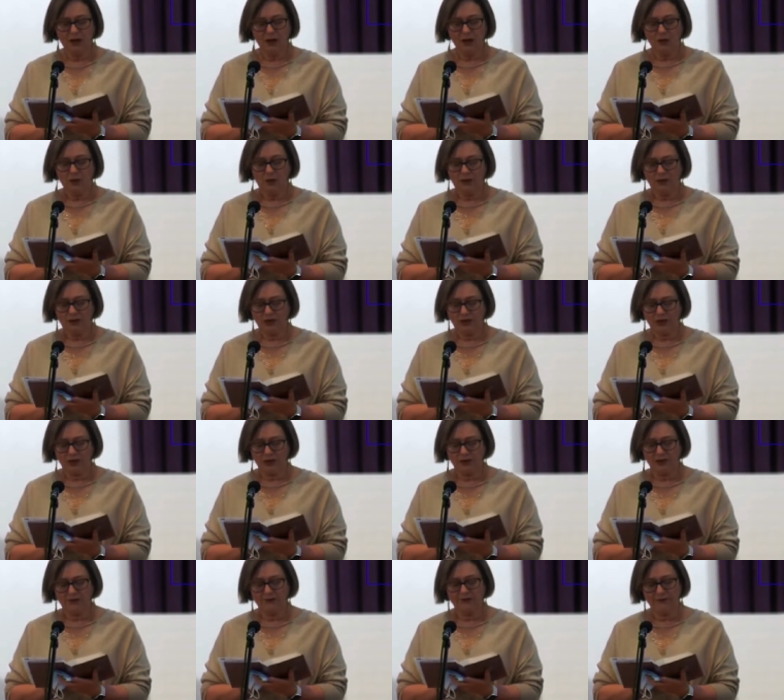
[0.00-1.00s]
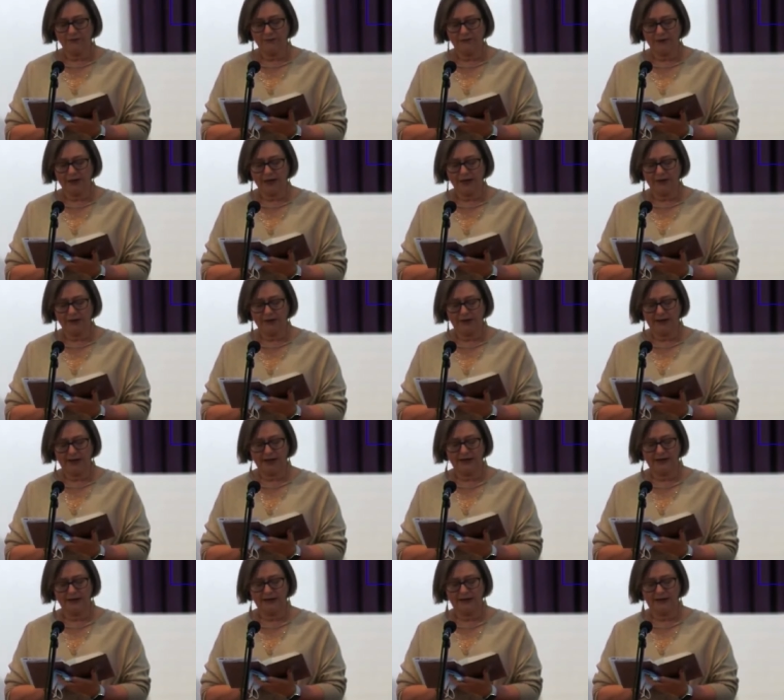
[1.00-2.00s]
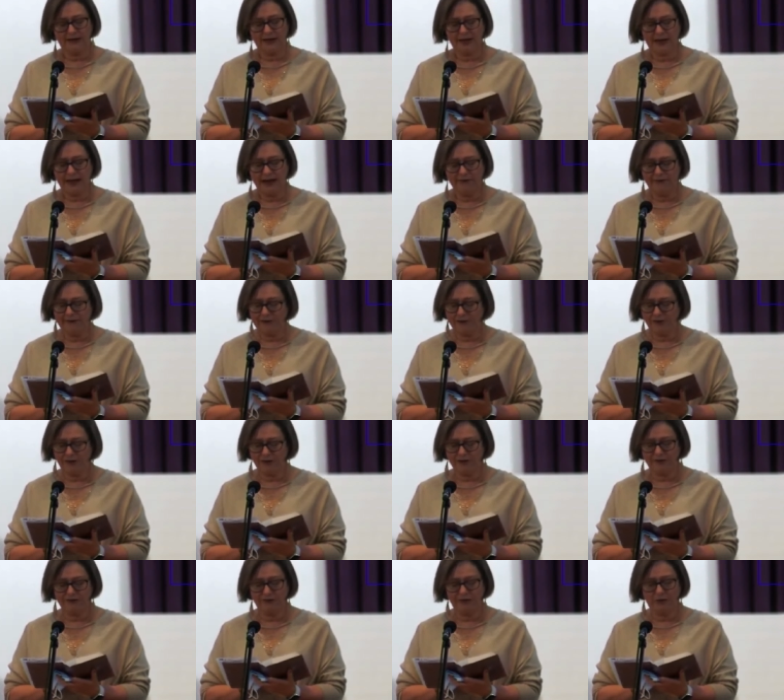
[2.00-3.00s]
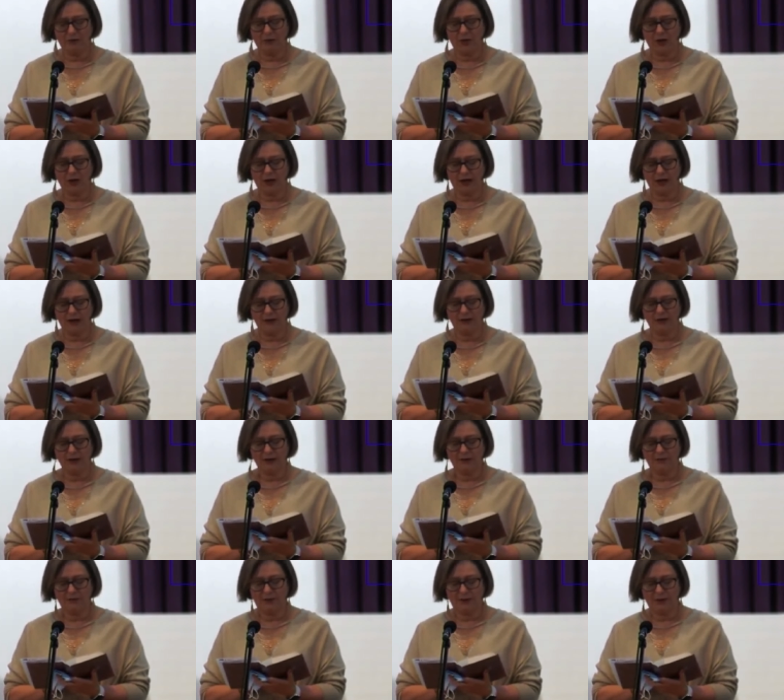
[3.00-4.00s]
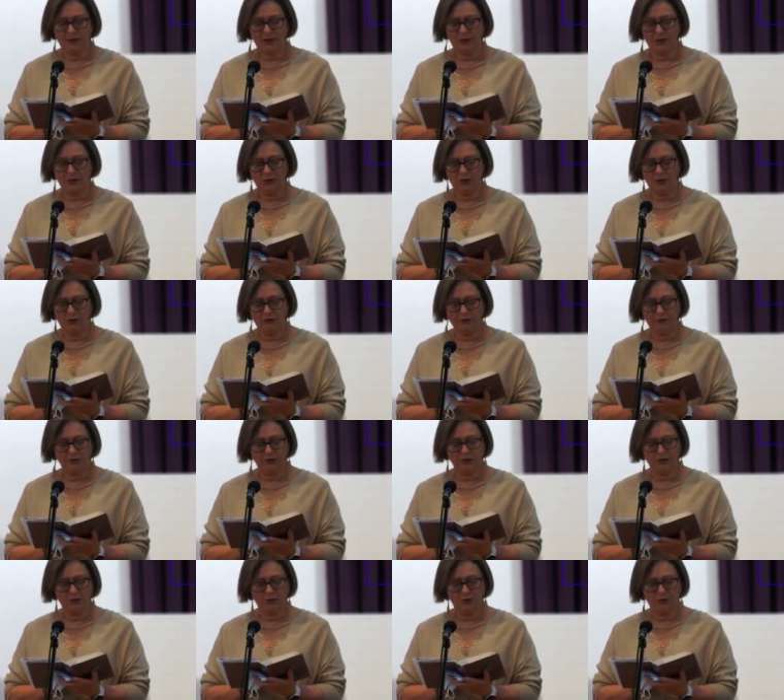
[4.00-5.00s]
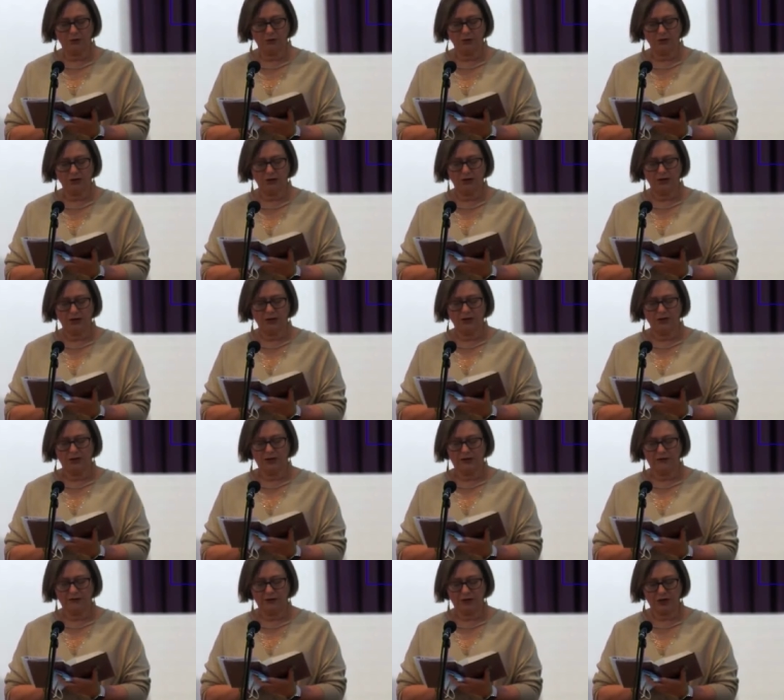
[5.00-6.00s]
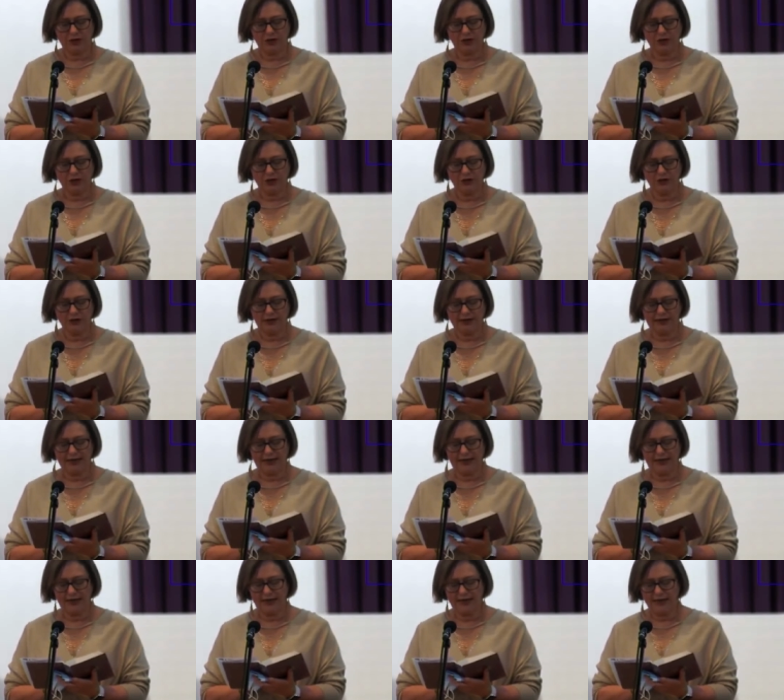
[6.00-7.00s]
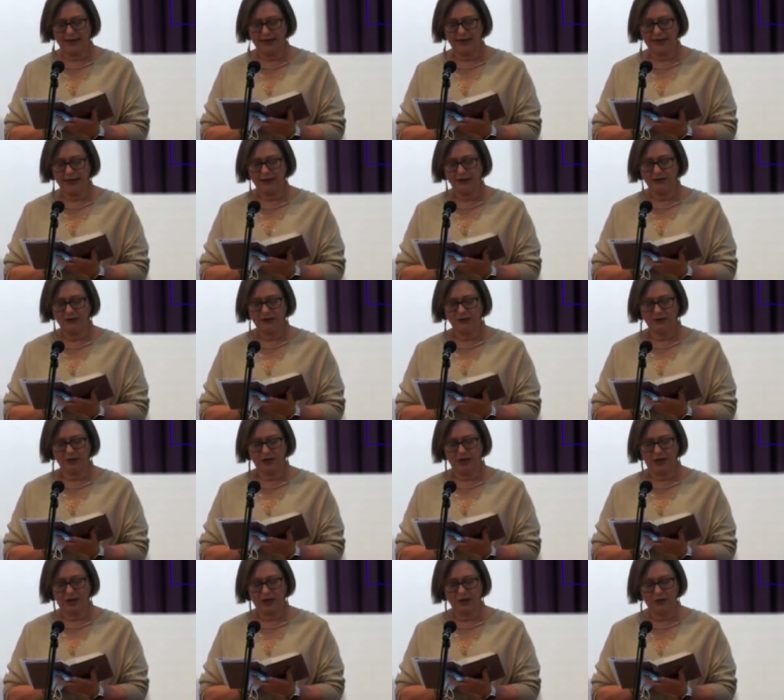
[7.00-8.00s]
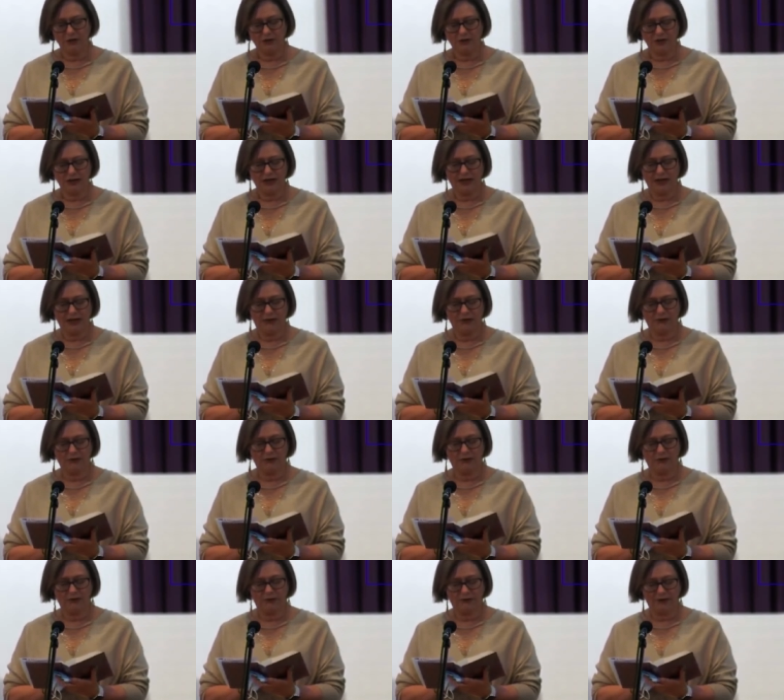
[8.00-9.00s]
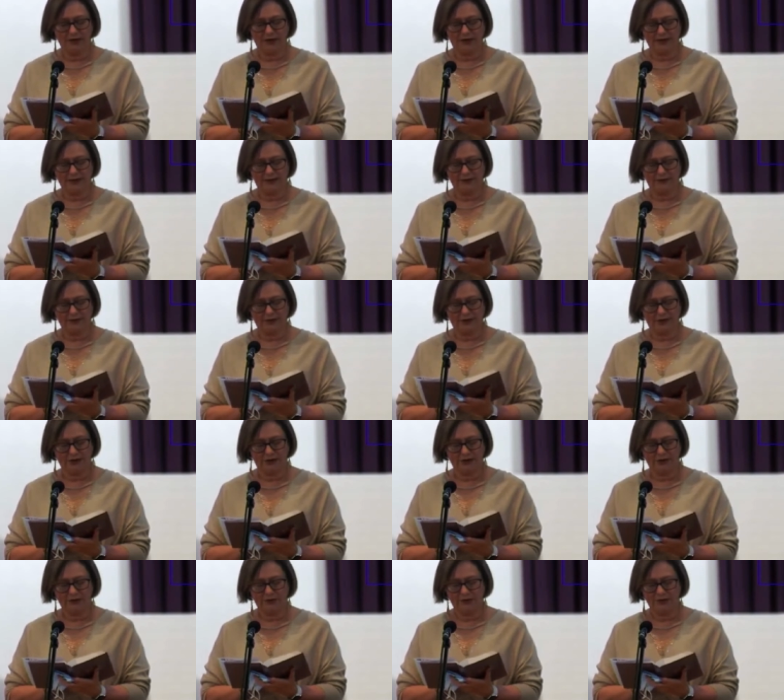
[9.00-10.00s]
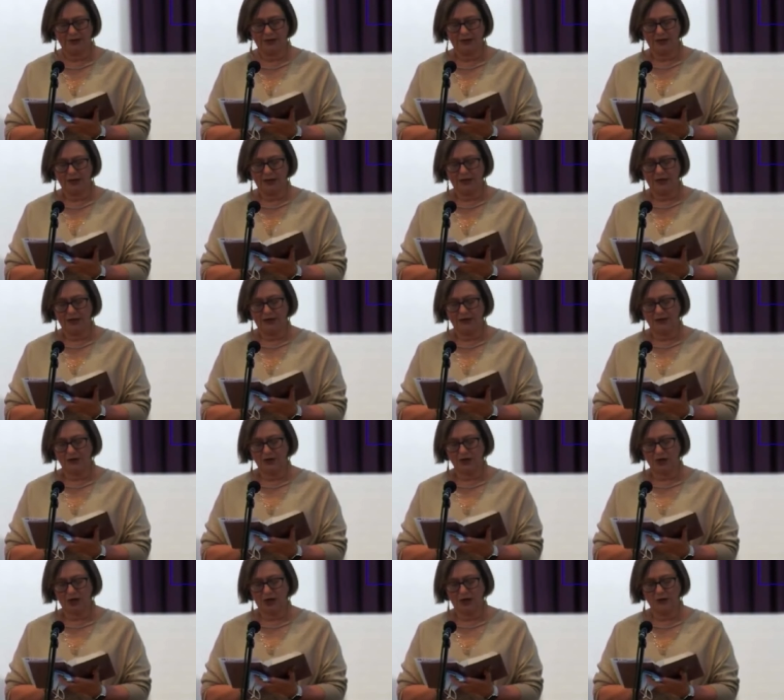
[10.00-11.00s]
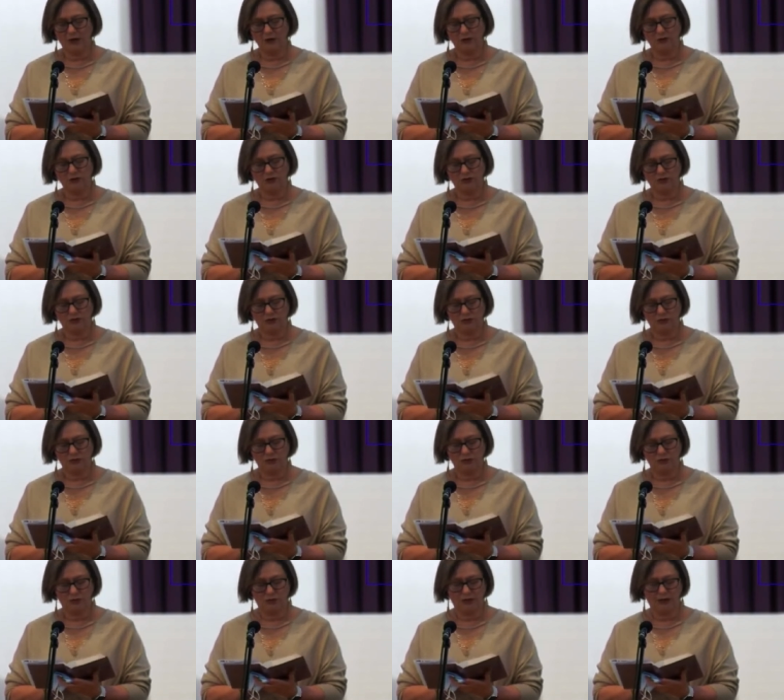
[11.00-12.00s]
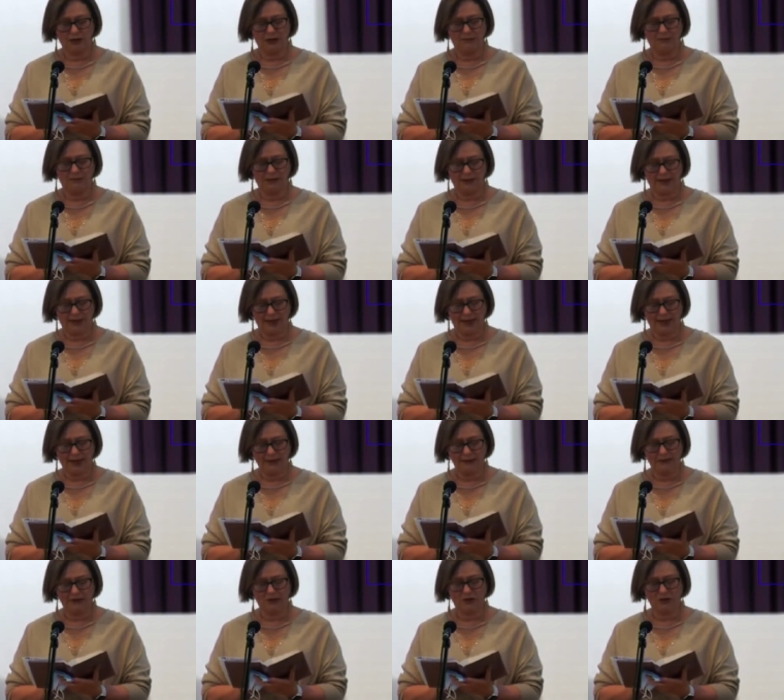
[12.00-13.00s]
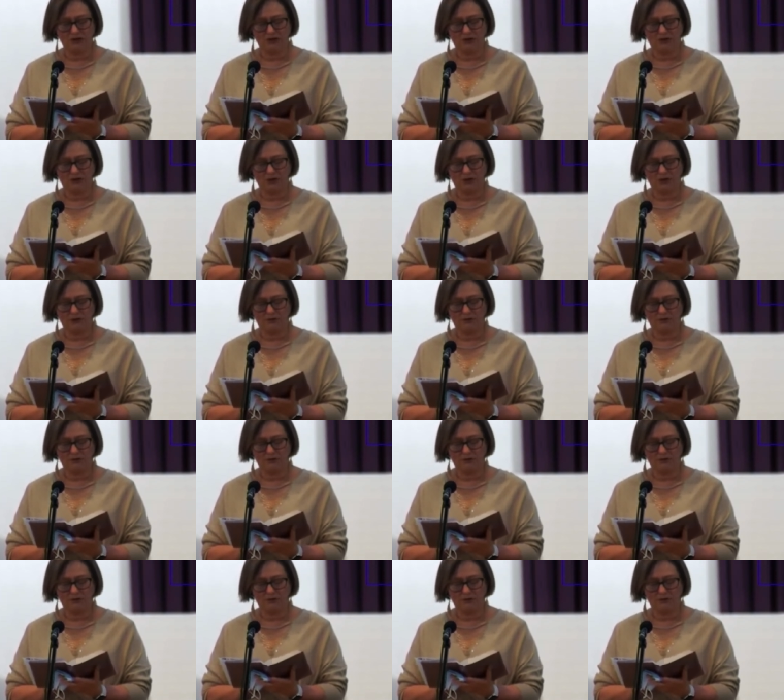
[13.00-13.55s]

When Joseph and Mary had done everything required by the law of the Lord, they returned to Galilee to their own town of Nazareth. And the child grew and became strong.